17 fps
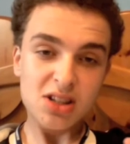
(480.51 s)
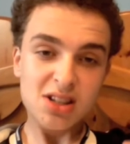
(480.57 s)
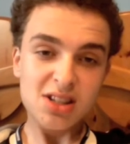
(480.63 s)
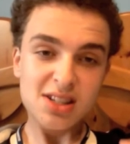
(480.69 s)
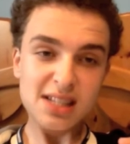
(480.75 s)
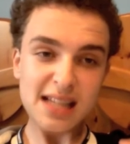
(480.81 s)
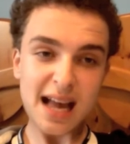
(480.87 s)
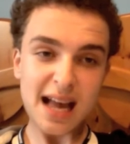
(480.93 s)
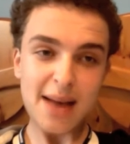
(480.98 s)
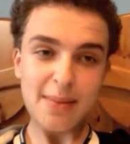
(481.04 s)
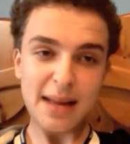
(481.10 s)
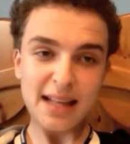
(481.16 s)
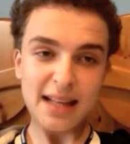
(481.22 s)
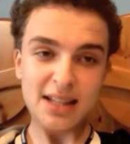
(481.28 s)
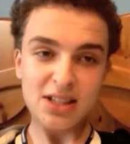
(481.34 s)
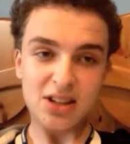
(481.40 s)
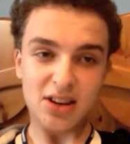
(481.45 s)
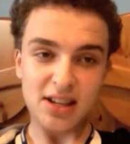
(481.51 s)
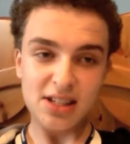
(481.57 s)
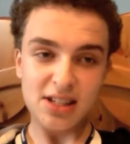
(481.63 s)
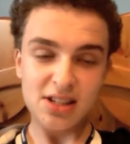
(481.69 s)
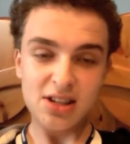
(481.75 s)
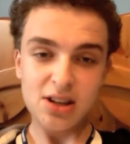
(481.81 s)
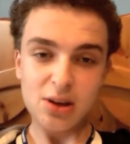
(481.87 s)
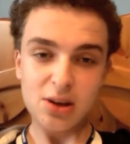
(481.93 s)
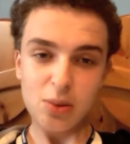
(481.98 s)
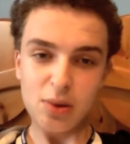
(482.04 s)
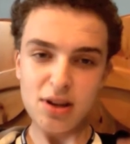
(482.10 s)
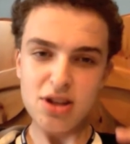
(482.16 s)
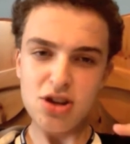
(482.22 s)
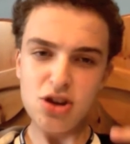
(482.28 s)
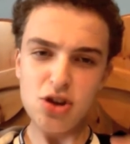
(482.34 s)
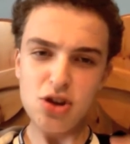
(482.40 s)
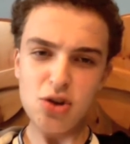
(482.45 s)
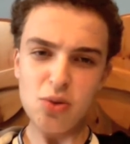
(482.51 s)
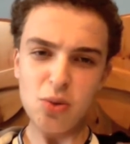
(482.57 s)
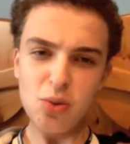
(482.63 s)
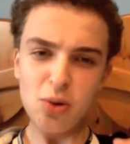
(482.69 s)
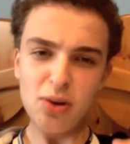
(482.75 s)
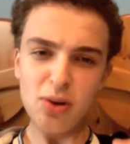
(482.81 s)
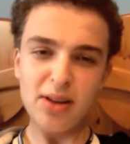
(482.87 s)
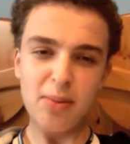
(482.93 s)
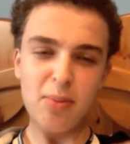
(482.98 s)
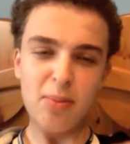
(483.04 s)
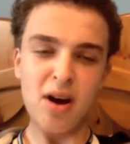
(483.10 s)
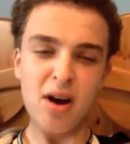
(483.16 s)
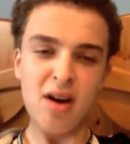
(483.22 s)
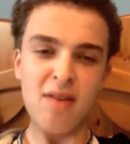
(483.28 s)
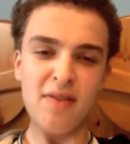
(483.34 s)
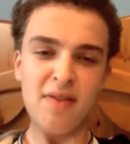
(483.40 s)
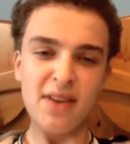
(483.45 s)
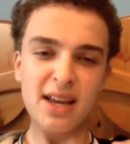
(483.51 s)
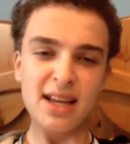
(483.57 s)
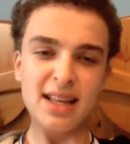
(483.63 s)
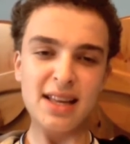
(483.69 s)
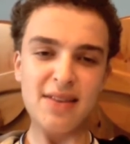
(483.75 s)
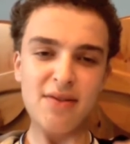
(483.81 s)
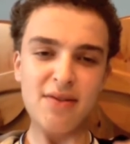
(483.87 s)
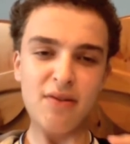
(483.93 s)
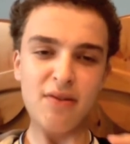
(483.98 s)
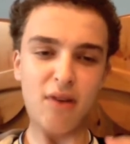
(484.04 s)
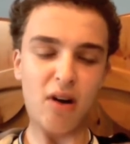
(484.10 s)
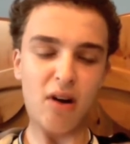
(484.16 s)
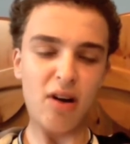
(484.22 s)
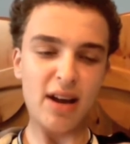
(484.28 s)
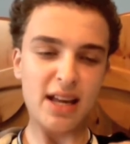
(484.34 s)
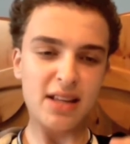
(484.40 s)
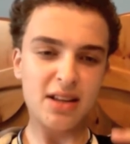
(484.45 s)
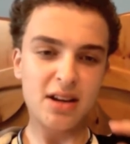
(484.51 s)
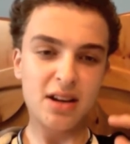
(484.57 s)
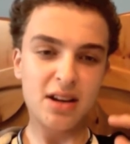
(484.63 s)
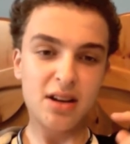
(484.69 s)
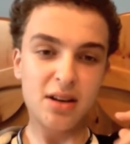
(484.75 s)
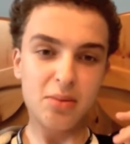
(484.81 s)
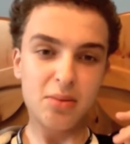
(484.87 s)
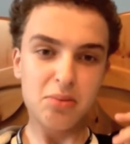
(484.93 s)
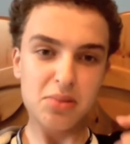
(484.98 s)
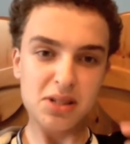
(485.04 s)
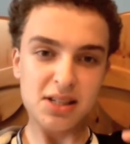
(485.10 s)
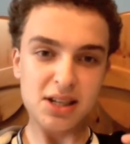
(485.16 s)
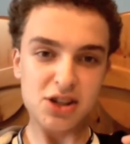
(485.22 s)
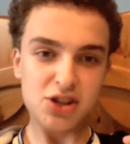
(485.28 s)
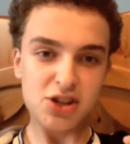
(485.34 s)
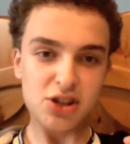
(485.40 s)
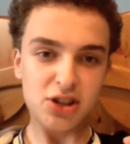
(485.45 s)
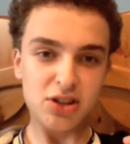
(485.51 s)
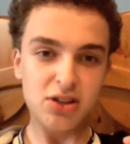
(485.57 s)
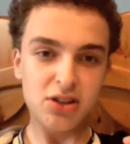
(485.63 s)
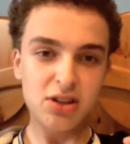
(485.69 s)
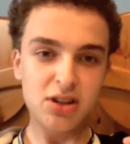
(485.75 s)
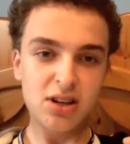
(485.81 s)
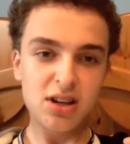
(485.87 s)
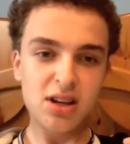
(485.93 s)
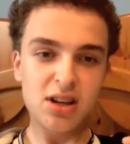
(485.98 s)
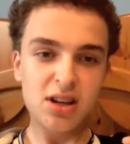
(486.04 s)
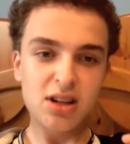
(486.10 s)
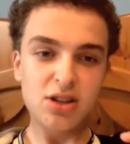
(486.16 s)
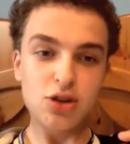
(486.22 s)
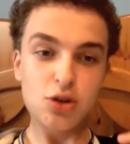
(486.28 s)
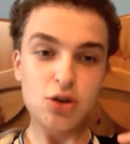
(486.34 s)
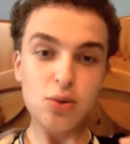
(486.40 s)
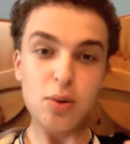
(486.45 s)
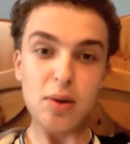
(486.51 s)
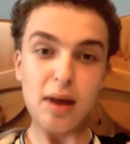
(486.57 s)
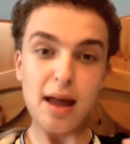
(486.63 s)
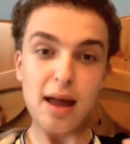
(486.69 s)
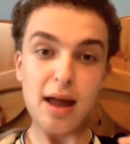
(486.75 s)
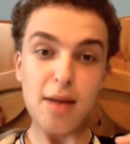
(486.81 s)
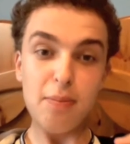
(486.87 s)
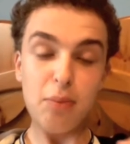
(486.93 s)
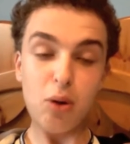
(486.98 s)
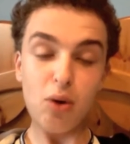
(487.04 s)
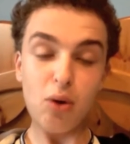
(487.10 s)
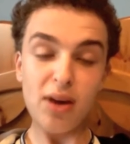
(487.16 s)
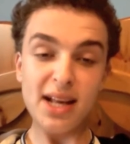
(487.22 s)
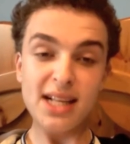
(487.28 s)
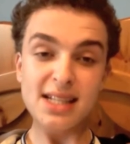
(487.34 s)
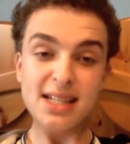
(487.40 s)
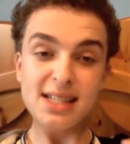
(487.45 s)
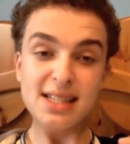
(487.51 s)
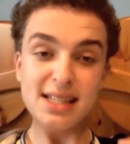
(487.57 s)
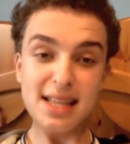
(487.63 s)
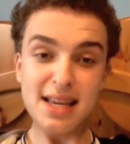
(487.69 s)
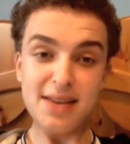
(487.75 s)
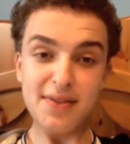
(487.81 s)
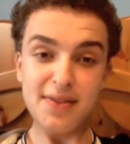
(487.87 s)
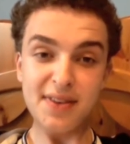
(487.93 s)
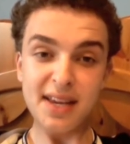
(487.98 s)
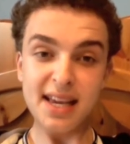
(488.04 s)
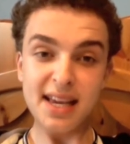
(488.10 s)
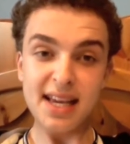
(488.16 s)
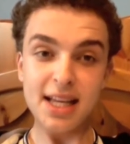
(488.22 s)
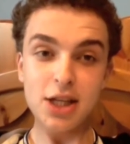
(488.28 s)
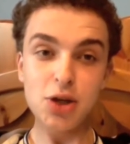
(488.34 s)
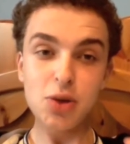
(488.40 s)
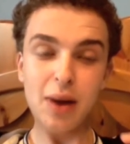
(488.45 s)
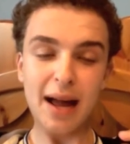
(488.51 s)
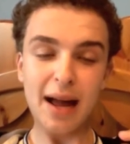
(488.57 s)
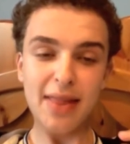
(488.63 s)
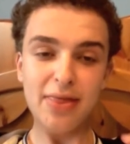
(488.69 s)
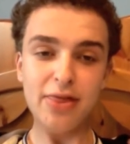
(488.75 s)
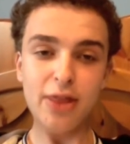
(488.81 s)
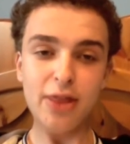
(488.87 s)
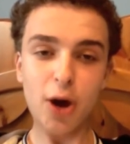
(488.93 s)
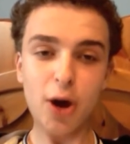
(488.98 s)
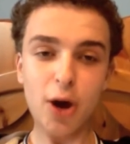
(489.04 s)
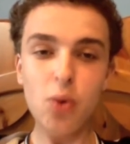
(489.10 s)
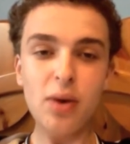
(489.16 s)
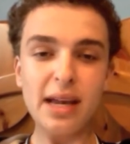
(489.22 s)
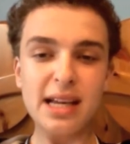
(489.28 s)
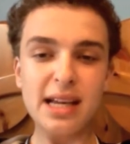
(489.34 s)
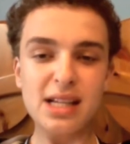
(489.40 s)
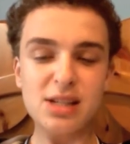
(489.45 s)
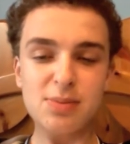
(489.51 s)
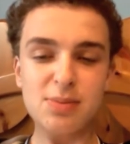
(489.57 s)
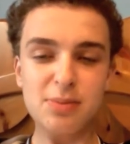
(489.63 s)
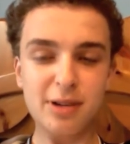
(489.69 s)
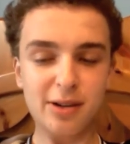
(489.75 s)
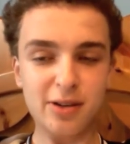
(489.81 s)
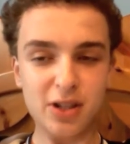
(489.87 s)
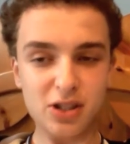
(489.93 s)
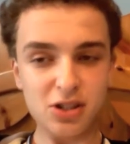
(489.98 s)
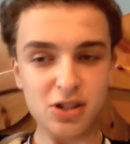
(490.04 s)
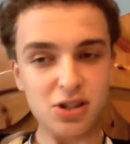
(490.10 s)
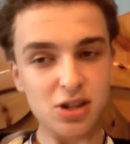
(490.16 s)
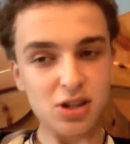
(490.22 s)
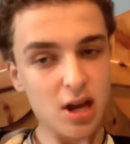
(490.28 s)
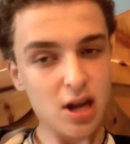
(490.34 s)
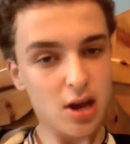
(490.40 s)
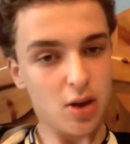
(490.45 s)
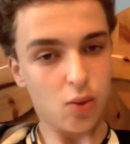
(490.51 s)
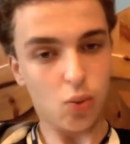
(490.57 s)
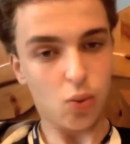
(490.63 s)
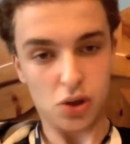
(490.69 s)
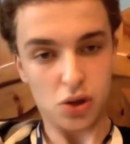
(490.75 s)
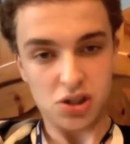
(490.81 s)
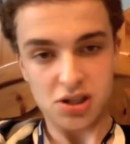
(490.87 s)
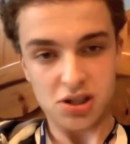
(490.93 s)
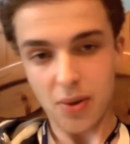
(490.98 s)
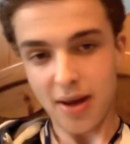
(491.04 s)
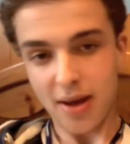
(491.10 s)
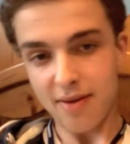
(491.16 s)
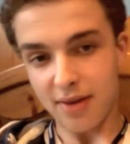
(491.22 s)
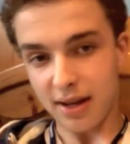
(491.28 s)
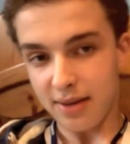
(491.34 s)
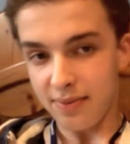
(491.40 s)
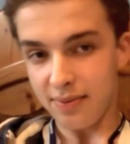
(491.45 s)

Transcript: Sam Allardyce when you were in a perfectly fine position to appoint Steve Keane, who had no experience whatsoever.